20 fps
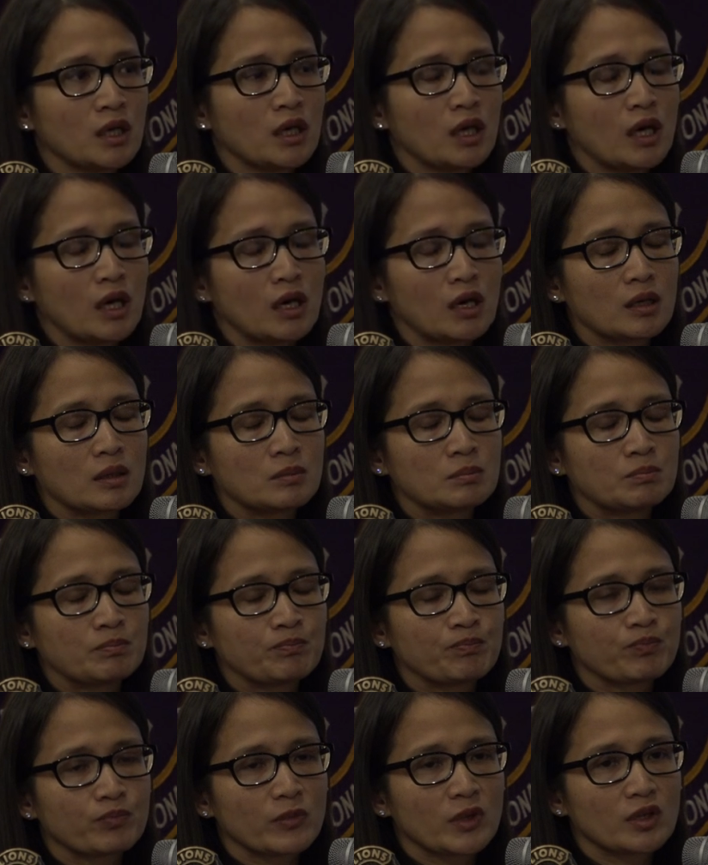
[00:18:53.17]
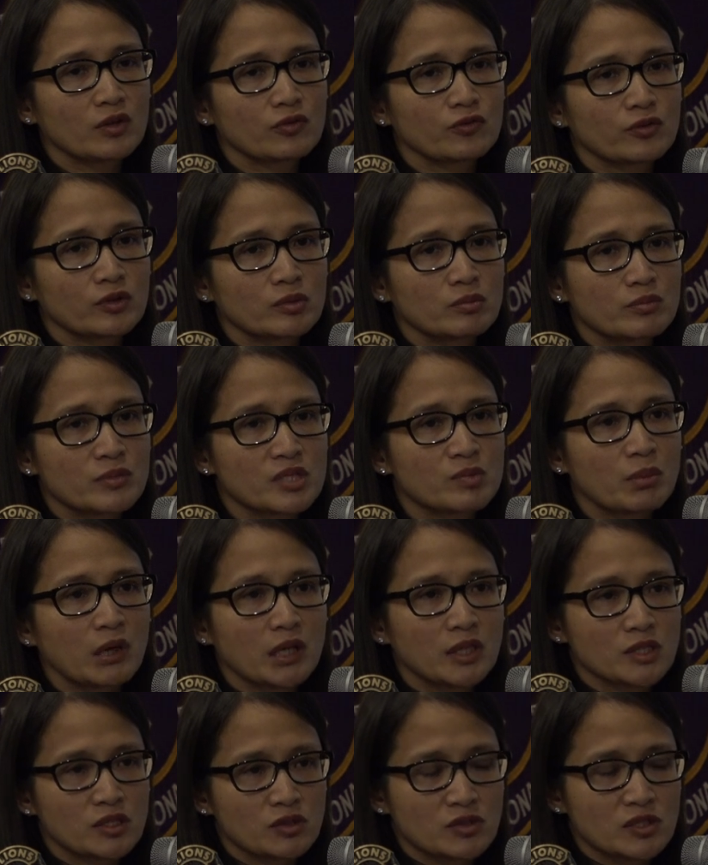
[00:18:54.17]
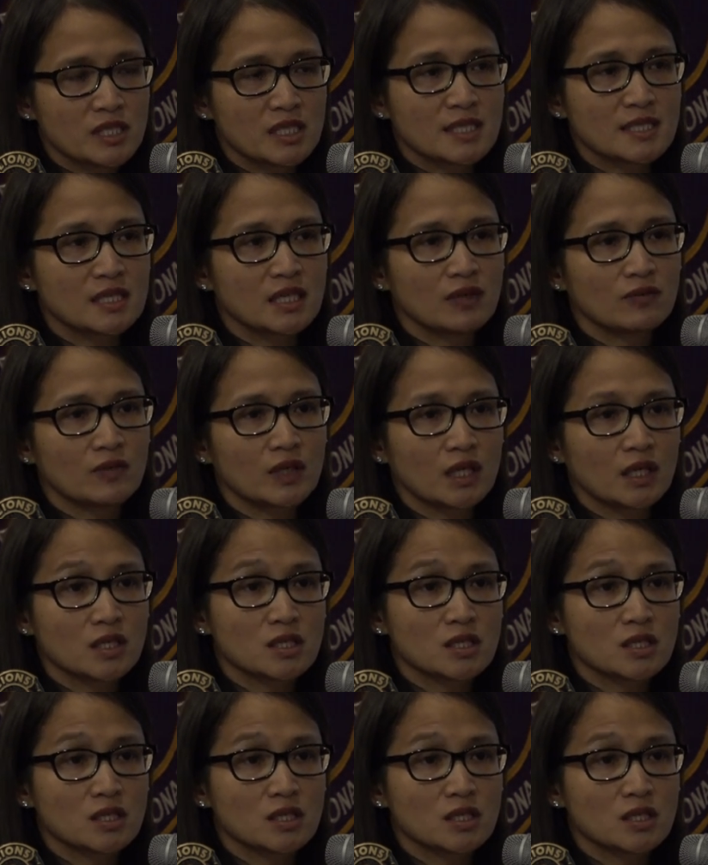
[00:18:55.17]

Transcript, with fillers: um, from sponsors this evening.